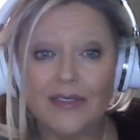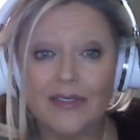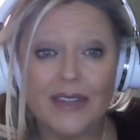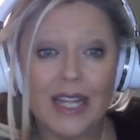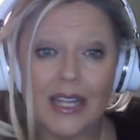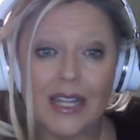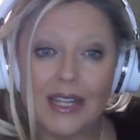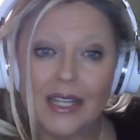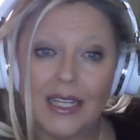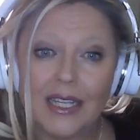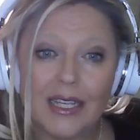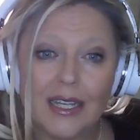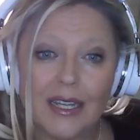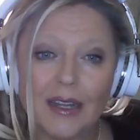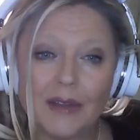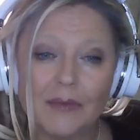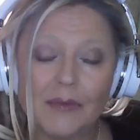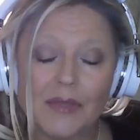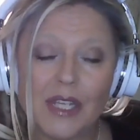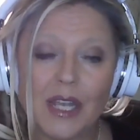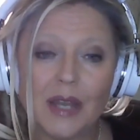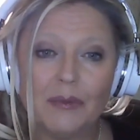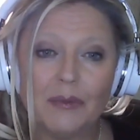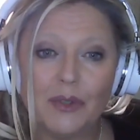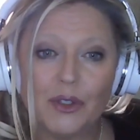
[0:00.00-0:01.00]
If nothing
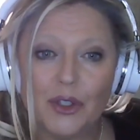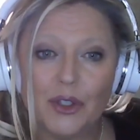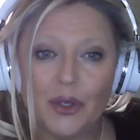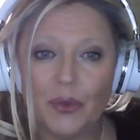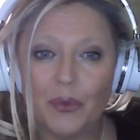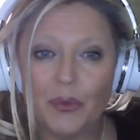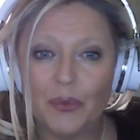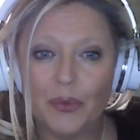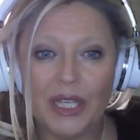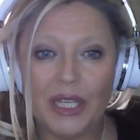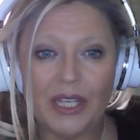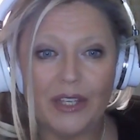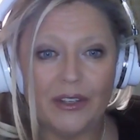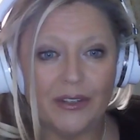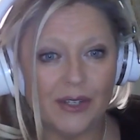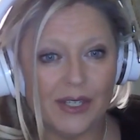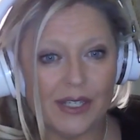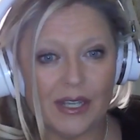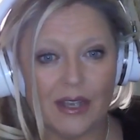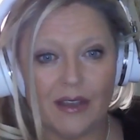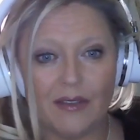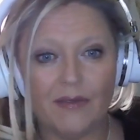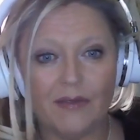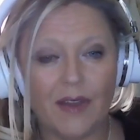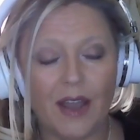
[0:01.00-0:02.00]
comes up, don't beat
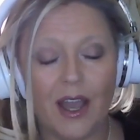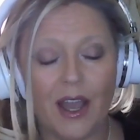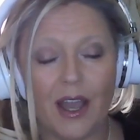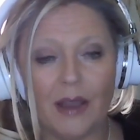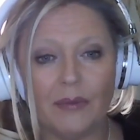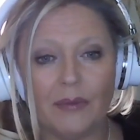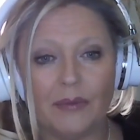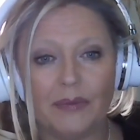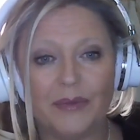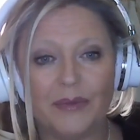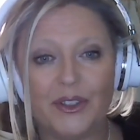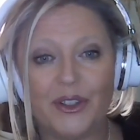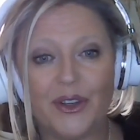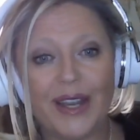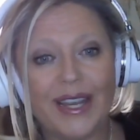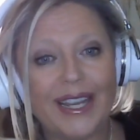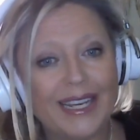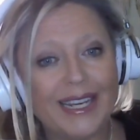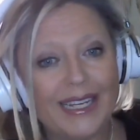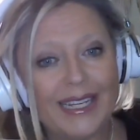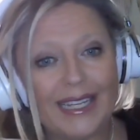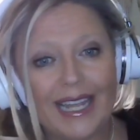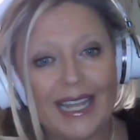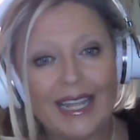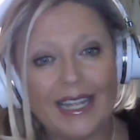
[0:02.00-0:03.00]
yourself up. Try
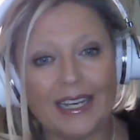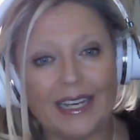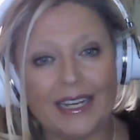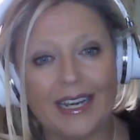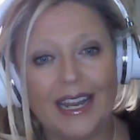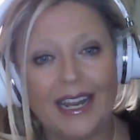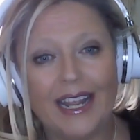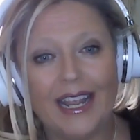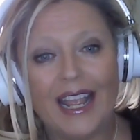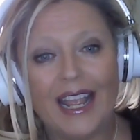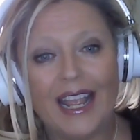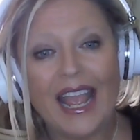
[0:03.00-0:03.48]
it again.